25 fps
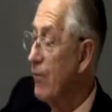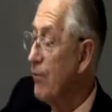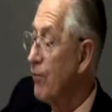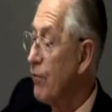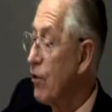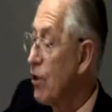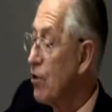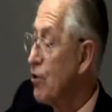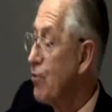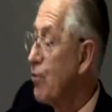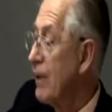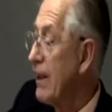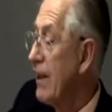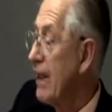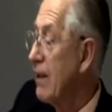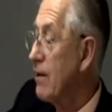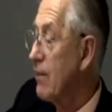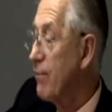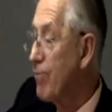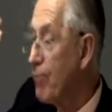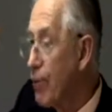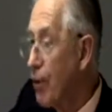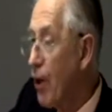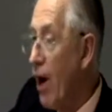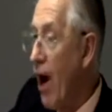because we get the
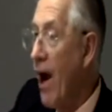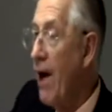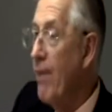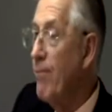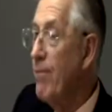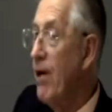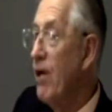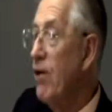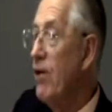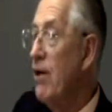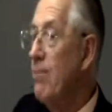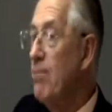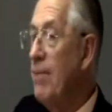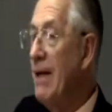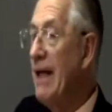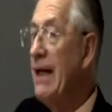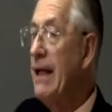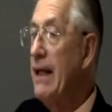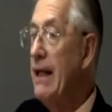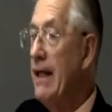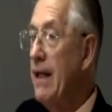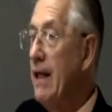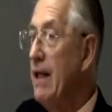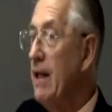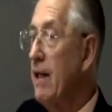primary
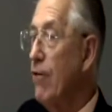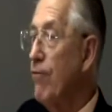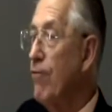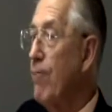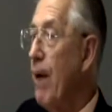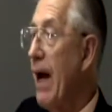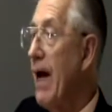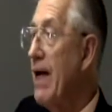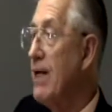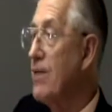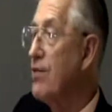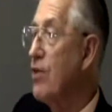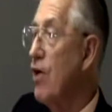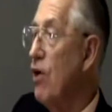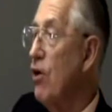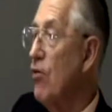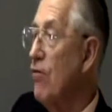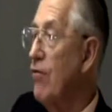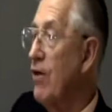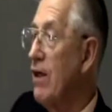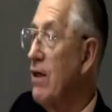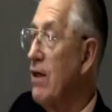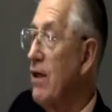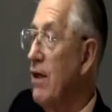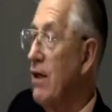meaning of
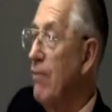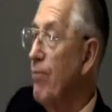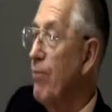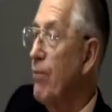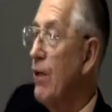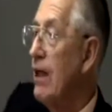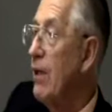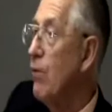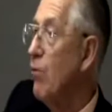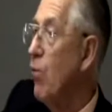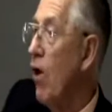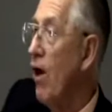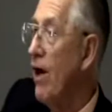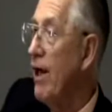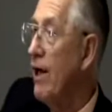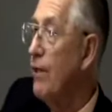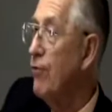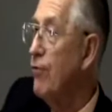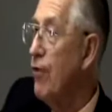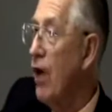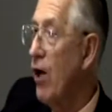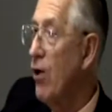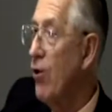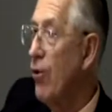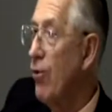Passover in what he
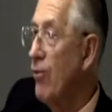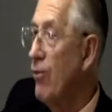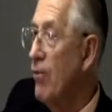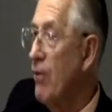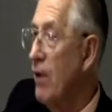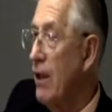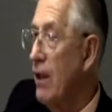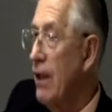wrote.